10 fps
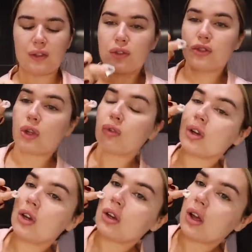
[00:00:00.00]
so
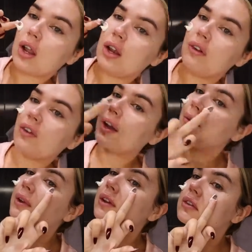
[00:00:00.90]
good. I love
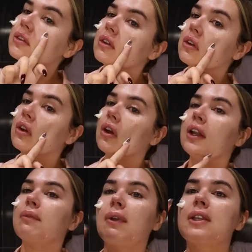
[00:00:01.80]
Elemis
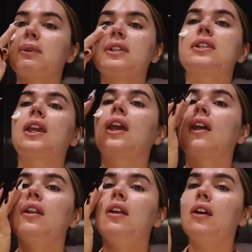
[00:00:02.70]
and it makes my
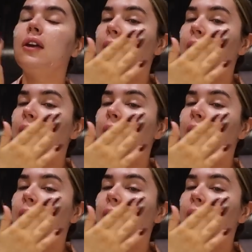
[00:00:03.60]
skin.